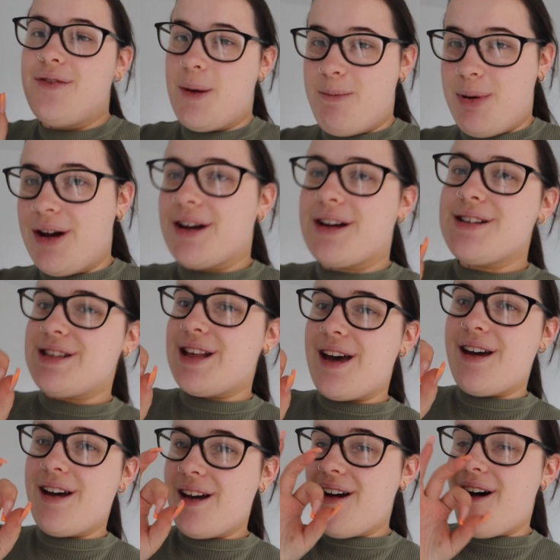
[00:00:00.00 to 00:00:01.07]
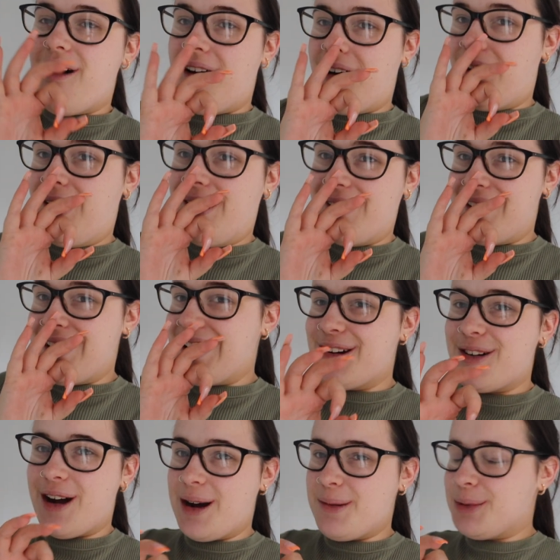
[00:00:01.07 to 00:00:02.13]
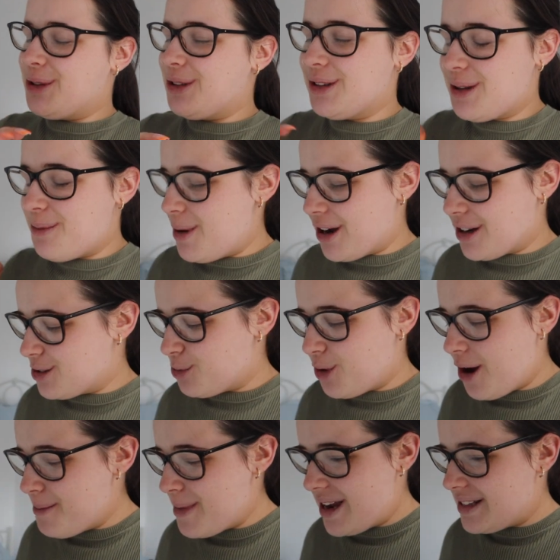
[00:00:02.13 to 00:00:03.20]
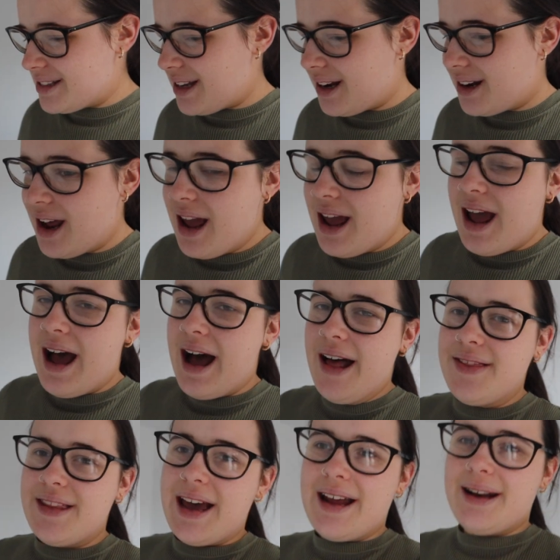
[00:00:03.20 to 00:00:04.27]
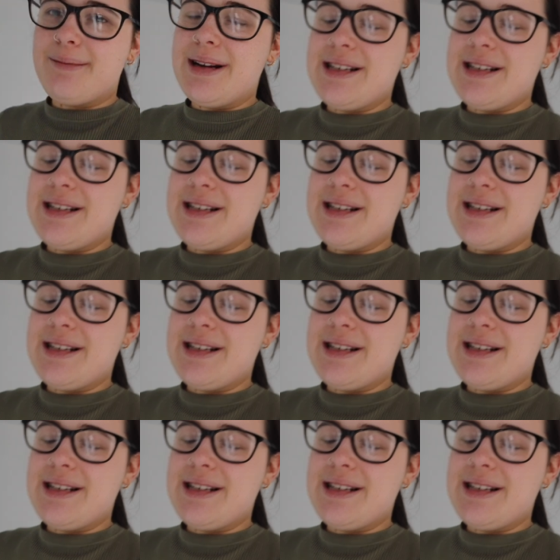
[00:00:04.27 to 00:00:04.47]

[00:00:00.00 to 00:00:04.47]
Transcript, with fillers: The burgers there are incredible. The burgers were amazing. And then